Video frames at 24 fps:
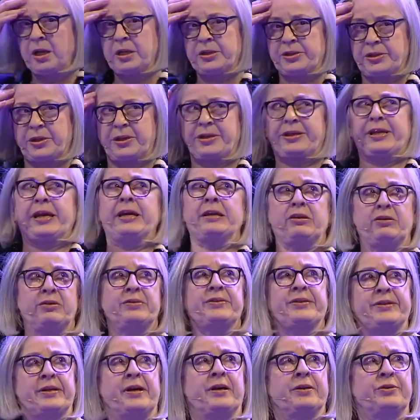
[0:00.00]
So then you
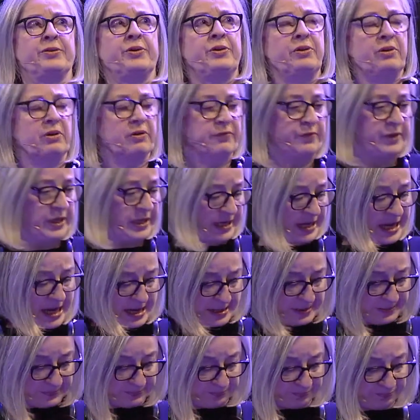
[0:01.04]
start all over
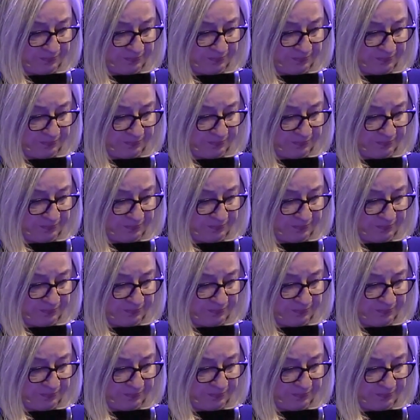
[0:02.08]
again.